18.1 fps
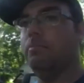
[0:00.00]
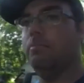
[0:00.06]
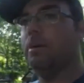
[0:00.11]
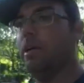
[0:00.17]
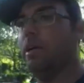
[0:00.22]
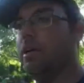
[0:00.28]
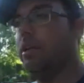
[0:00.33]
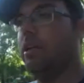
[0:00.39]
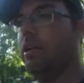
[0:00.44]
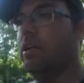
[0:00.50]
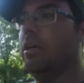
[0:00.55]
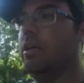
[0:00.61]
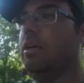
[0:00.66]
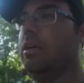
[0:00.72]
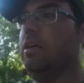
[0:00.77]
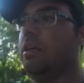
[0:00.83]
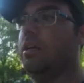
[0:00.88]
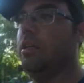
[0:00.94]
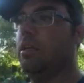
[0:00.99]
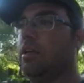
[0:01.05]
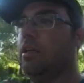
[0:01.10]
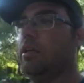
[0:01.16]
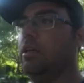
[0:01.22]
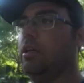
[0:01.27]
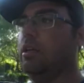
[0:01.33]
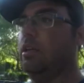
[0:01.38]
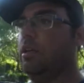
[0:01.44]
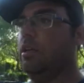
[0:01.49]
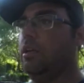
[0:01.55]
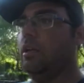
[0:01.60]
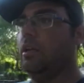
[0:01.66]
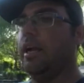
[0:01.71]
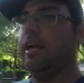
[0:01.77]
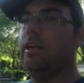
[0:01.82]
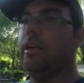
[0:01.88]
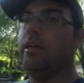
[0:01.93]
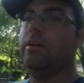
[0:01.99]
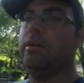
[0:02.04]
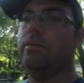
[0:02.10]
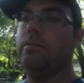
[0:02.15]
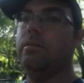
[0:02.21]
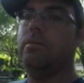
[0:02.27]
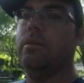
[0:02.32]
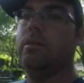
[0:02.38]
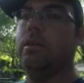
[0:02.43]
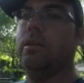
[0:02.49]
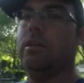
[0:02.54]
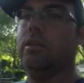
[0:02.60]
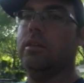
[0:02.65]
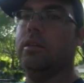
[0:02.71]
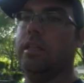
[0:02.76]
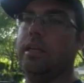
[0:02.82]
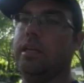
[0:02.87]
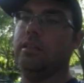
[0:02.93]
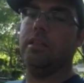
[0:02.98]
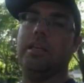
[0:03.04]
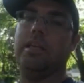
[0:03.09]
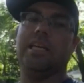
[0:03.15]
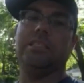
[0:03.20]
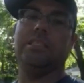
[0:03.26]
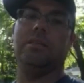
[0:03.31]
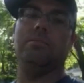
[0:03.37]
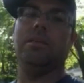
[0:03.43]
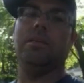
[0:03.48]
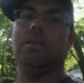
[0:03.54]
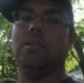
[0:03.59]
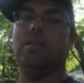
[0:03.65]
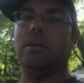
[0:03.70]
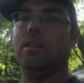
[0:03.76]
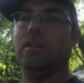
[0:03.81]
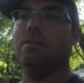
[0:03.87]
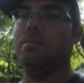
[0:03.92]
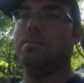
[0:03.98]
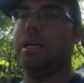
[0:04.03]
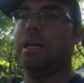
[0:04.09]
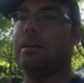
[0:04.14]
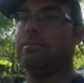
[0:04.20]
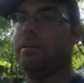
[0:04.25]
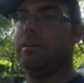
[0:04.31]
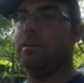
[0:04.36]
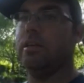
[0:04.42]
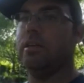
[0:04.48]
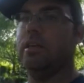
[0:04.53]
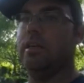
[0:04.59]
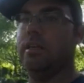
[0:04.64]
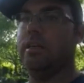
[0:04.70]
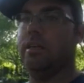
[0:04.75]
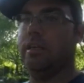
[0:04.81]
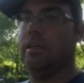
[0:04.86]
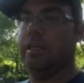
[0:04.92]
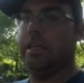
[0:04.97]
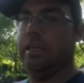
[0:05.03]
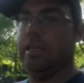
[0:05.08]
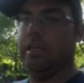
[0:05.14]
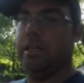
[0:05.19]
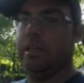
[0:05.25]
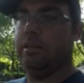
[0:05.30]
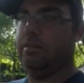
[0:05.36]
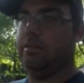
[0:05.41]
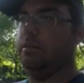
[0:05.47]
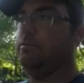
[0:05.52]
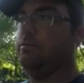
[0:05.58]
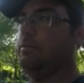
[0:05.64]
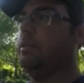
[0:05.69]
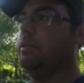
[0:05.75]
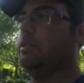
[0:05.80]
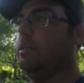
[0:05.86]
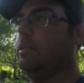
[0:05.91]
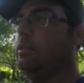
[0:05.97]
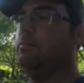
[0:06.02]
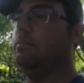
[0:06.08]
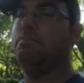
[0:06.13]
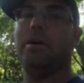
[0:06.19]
but i know that the last time y'all saw the maverick was when i did the